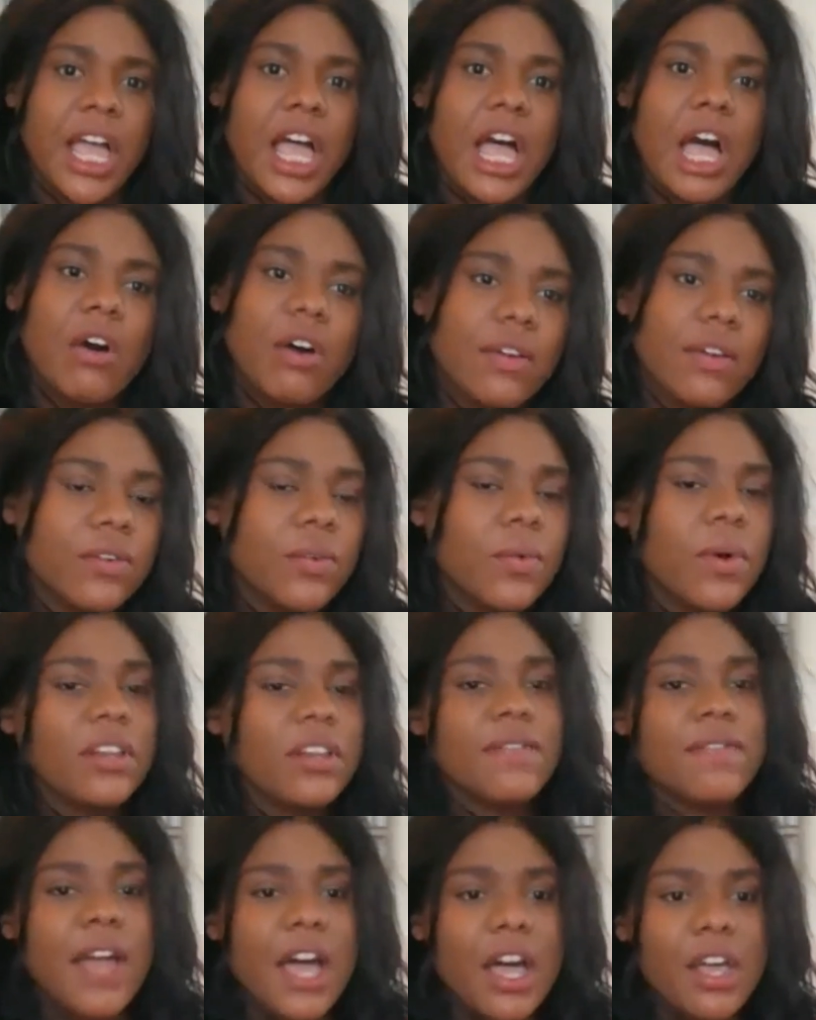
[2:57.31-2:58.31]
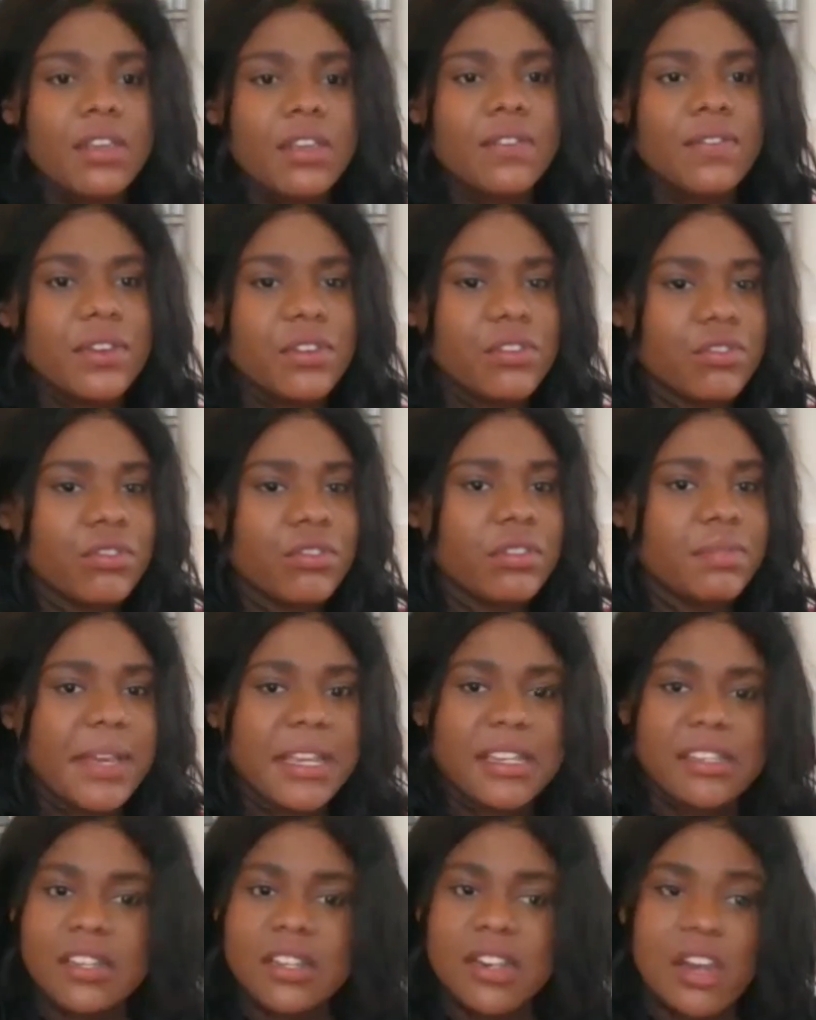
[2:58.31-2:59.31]
However, while the value of physical
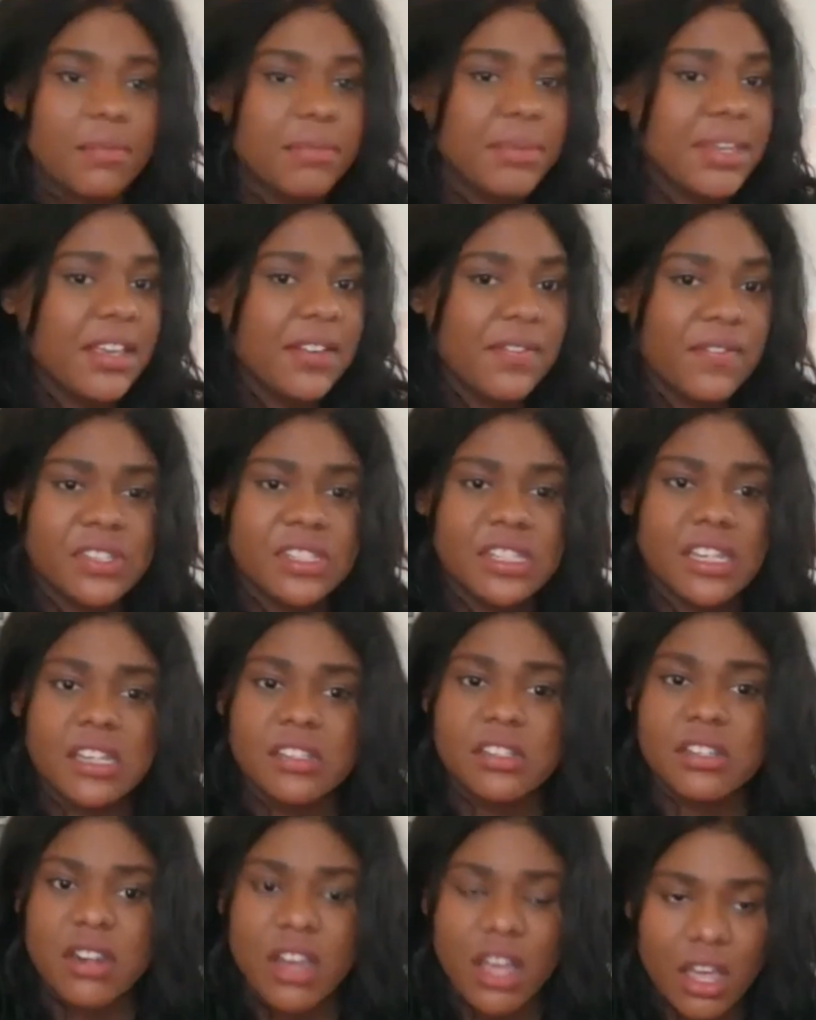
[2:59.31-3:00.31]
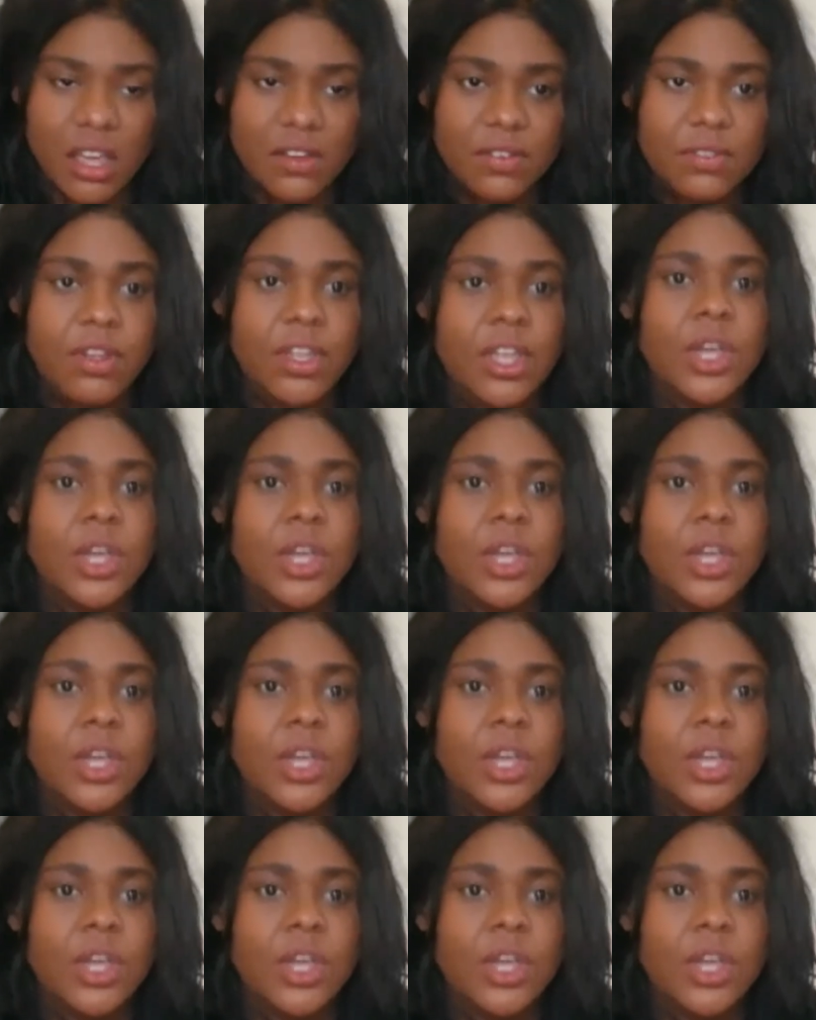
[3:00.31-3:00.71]
space cannot be emphasized enough,